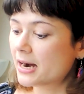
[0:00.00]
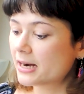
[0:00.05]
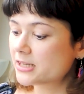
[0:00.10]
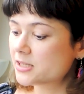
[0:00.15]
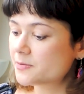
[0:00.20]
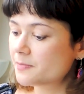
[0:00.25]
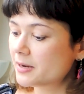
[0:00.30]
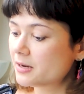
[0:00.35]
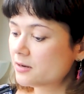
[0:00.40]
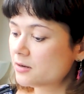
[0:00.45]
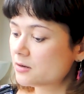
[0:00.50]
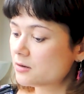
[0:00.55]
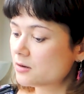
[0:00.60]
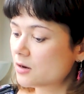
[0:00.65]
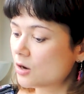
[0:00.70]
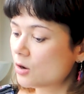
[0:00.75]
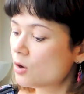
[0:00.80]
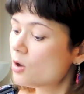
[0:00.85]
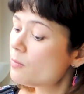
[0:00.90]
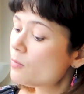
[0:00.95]
I spend
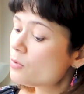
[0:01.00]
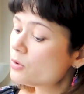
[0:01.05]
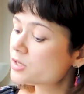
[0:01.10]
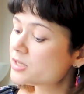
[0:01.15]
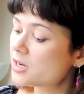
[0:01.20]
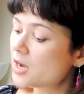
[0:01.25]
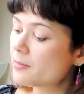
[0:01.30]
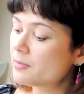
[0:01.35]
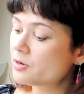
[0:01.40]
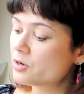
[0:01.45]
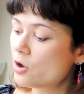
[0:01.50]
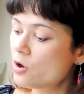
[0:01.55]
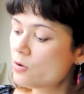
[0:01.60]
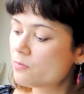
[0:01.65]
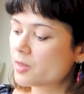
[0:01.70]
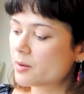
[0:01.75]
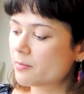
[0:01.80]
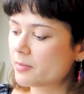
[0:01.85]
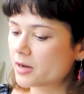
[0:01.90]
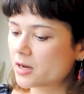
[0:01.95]
a lot more time at
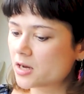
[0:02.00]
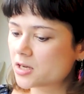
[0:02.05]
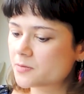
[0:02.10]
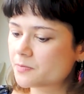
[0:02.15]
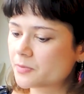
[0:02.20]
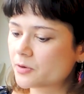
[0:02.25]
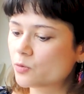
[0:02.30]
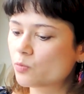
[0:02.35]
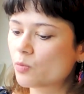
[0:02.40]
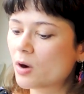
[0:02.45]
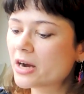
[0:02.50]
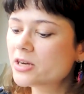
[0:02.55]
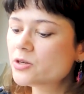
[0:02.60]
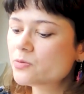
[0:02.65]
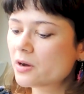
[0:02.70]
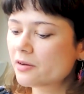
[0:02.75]
home than my husband. Why